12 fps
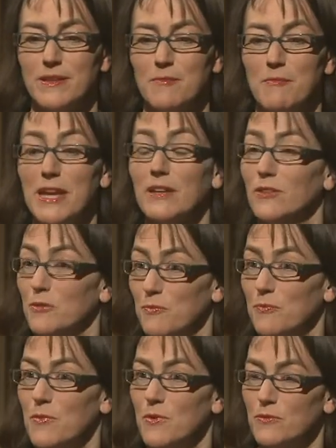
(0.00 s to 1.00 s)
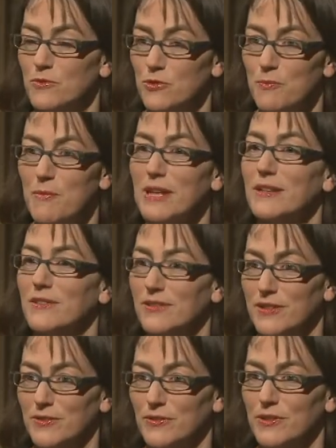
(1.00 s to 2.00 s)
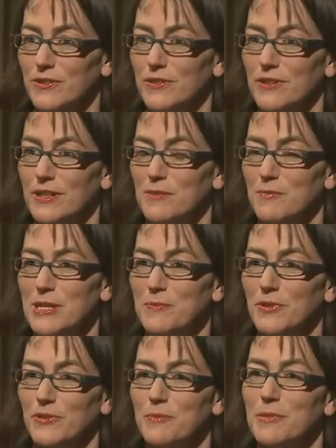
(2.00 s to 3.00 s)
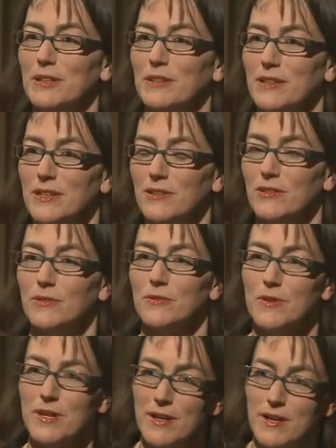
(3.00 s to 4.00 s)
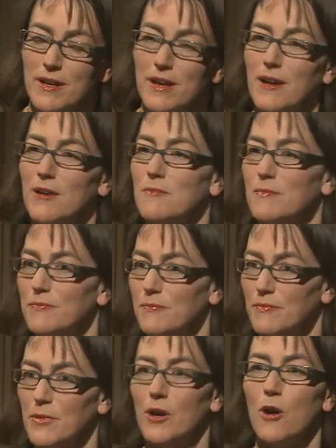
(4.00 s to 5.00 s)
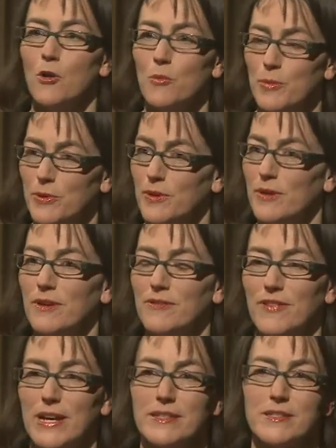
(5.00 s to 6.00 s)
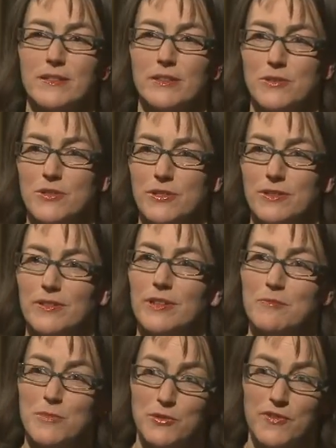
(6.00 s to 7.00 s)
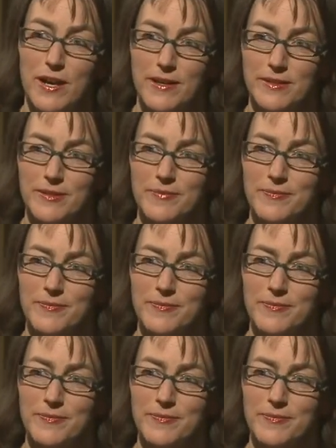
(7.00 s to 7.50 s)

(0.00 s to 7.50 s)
makes a tremendous difference in people's ability to cope, find solutions, and move on.